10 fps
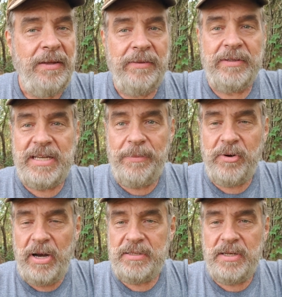the
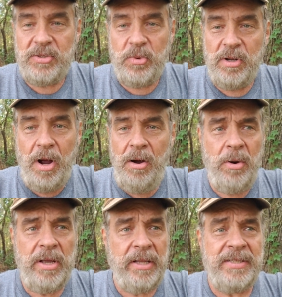Democrats in this world,
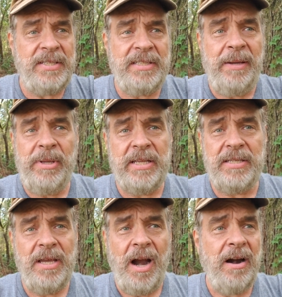oh, it's a
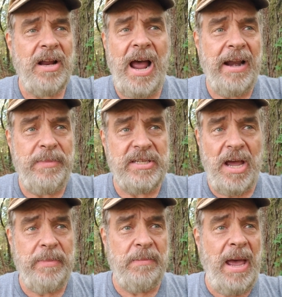stimulus. Our economy's
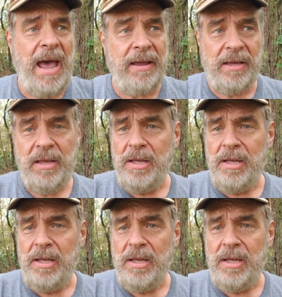coming back.